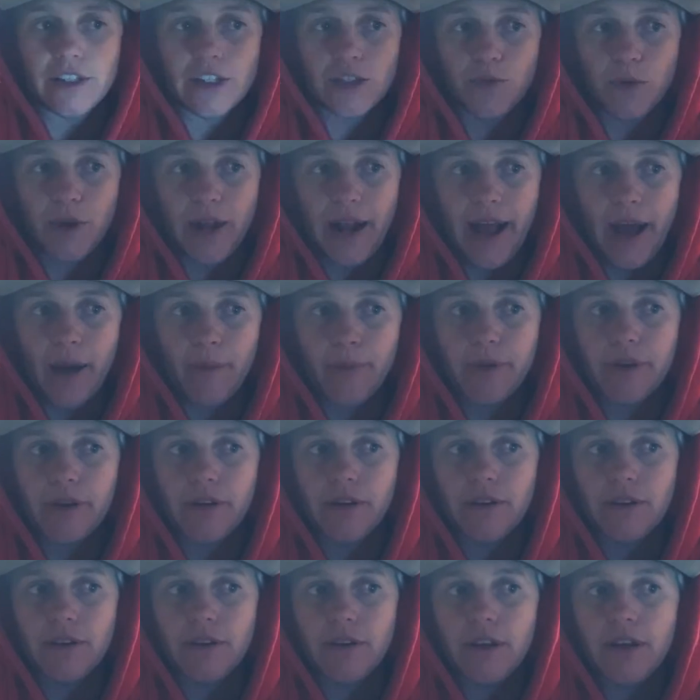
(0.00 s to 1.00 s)
is what
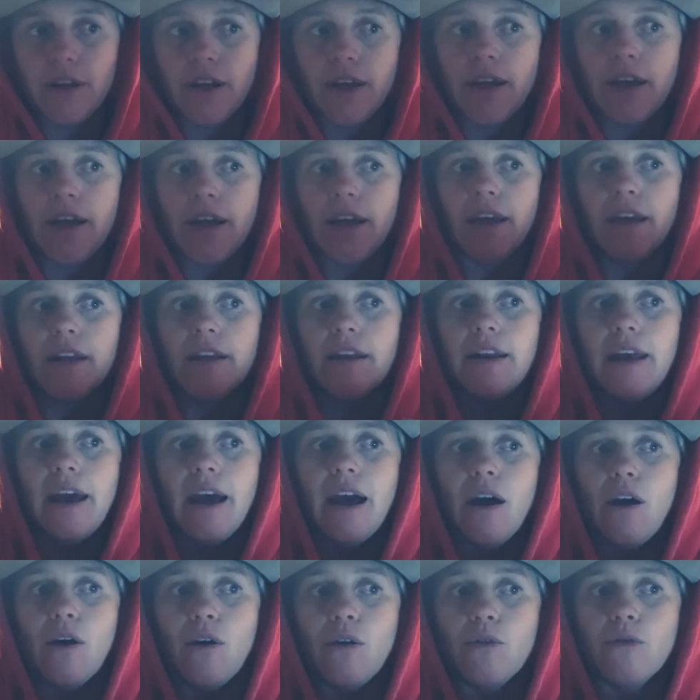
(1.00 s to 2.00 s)
happened, and
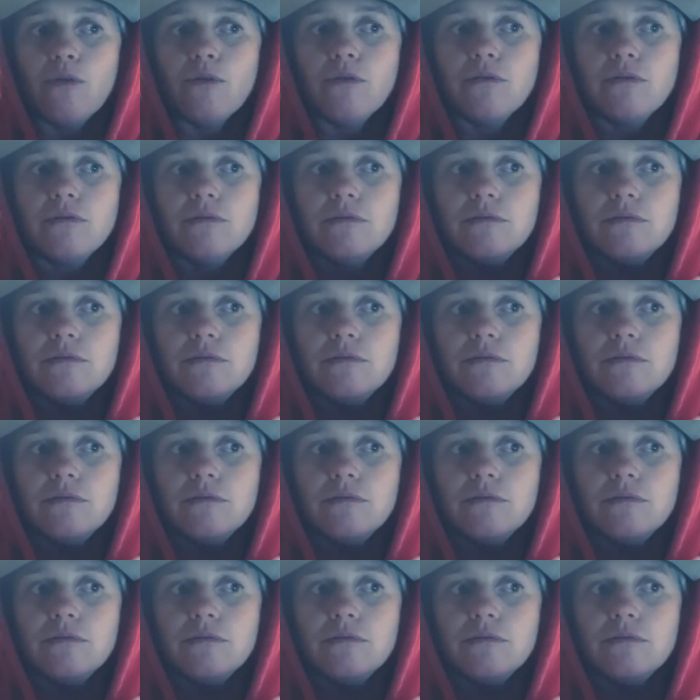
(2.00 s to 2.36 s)
now